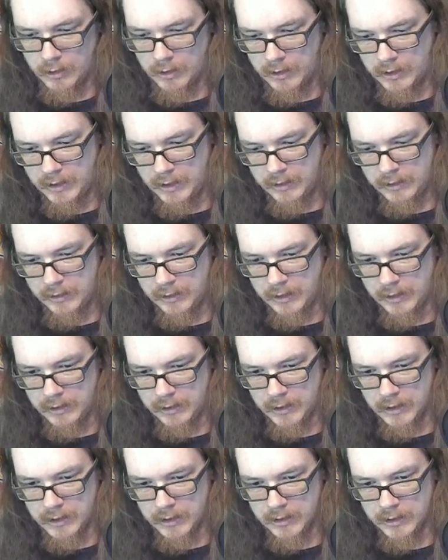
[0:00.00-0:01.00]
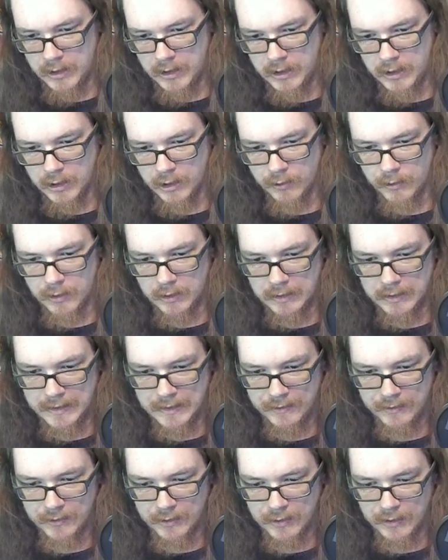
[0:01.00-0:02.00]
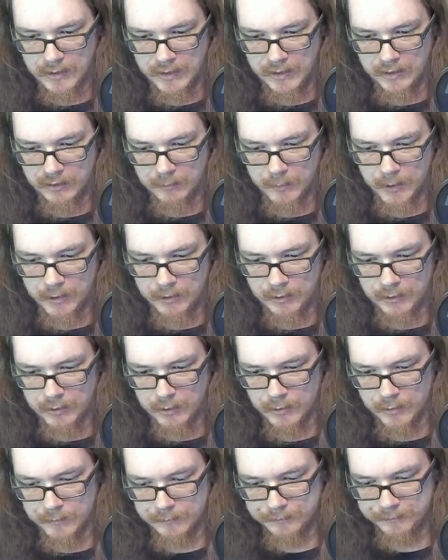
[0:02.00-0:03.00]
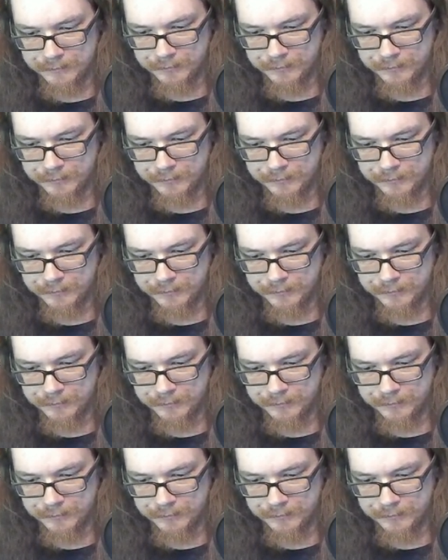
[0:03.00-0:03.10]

And a non-holo Alaskan ice monster.